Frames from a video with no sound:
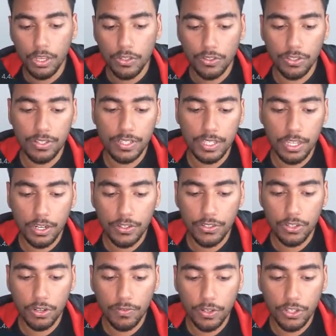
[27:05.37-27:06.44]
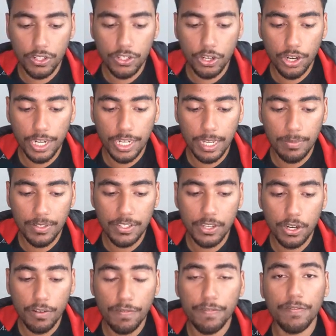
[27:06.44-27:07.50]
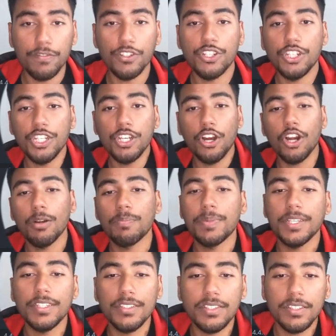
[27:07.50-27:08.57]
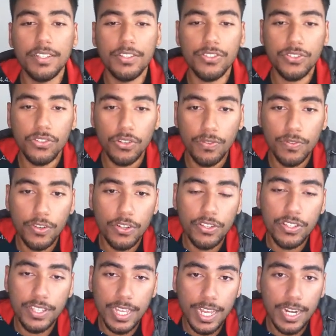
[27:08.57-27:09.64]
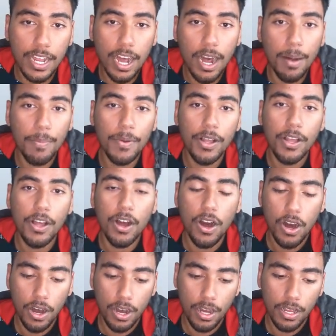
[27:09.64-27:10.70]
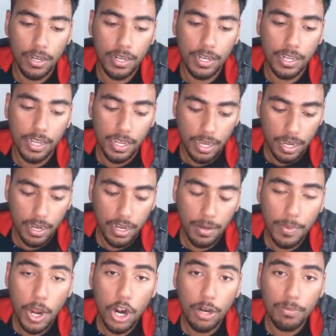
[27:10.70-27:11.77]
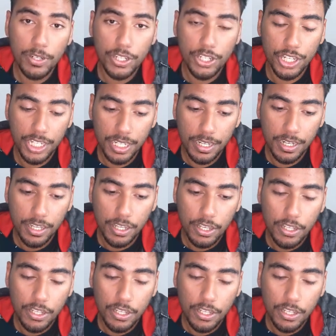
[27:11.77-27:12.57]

So this is our server starting up. This is our gRPC server set up on um, our machine.